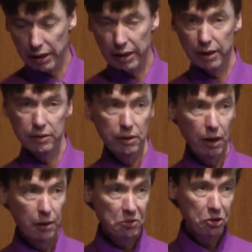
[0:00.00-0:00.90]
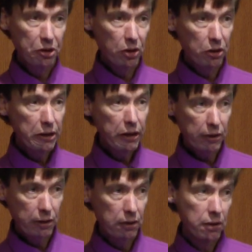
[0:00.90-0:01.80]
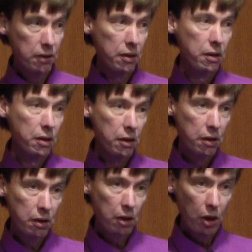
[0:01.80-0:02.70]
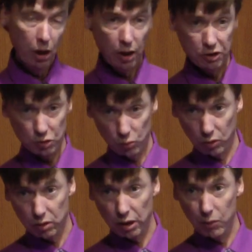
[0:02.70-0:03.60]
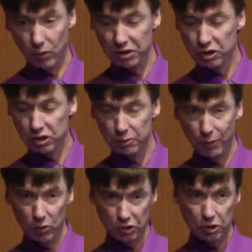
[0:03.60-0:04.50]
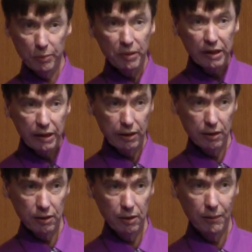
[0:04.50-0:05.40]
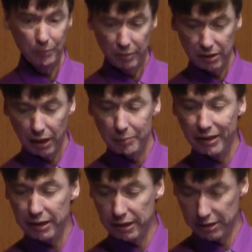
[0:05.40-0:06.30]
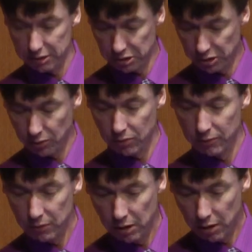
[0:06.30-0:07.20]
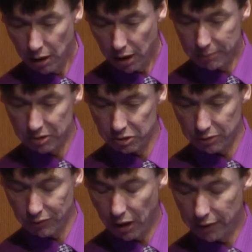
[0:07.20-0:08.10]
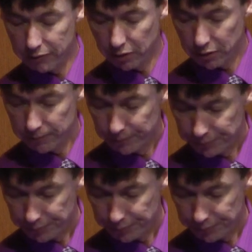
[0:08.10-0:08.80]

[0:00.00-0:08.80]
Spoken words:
and I'm still here. Odds were I wasn't supposed to be here, but I made it, so I'm a survivor.